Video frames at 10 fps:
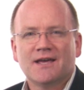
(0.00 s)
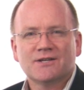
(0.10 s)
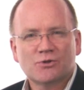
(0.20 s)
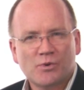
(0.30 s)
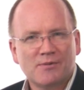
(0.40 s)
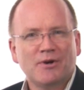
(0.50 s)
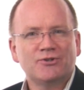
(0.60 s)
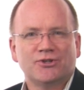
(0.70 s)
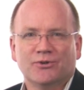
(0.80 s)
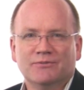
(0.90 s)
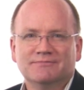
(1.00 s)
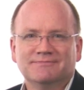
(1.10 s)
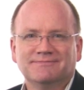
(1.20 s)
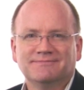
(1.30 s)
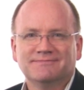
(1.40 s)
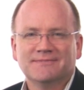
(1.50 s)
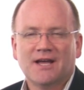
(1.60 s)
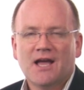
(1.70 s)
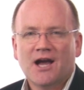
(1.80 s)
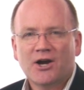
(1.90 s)
So what about you?
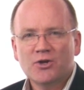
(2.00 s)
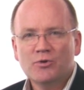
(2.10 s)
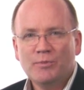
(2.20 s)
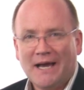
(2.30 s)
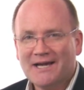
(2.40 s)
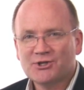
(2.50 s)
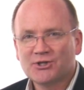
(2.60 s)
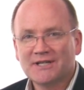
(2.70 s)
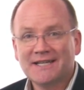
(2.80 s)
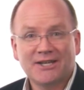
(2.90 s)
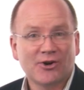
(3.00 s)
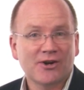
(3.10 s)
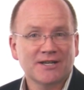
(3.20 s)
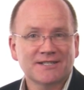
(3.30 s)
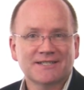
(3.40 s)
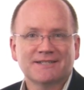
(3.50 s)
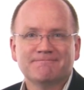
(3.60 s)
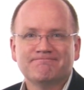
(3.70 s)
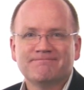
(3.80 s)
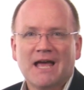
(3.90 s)
Are you passionately curious?
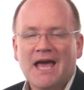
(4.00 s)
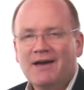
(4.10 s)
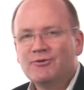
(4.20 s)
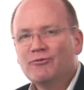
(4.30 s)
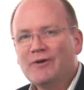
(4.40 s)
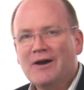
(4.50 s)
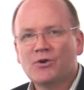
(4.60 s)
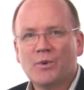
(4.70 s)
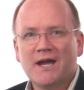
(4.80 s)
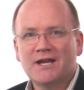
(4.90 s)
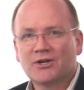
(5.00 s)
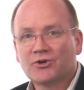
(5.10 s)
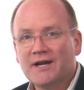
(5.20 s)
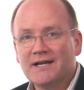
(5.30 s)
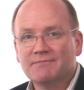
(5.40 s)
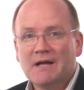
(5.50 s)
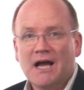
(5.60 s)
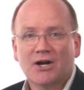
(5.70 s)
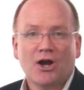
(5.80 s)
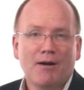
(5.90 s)
Have you found a way to create
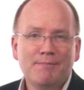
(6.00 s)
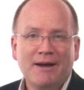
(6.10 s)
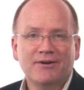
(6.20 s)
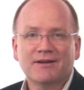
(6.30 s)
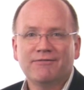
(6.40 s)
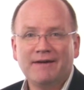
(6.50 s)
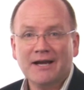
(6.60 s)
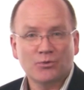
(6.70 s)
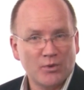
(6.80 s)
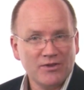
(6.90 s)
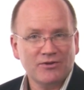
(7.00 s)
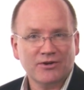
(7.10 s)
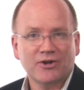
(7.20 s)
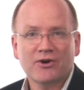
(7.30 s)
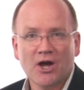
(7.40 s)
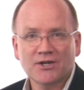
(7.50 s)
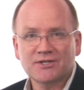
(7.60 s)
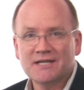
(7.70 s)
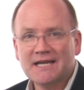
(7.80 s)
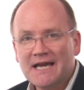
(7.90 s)
a compounding effect with your
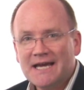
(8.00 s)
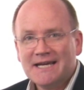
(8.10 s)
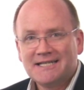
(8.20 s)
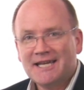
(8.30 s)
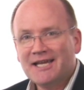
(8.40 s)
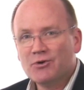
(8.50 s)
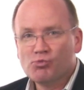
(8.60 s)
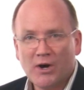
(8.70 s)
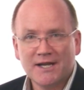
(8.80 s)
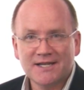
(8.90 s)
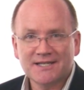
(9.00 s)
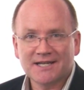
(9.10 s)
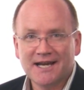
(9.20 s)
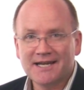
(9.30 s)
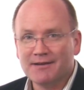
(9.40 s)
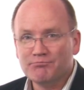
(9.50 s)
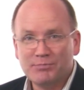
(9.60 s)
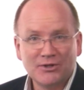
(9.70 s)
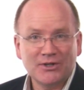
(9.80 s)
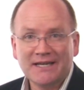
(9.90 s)
curiosity, taking one insight and
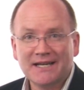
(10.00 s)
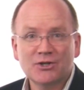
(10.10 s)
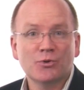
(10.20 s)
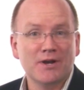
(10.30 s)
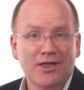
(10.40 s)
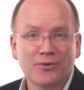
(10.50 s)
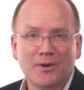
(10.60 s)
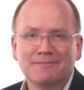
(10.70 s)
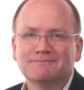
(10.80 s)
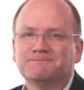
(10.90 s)
building it into another one?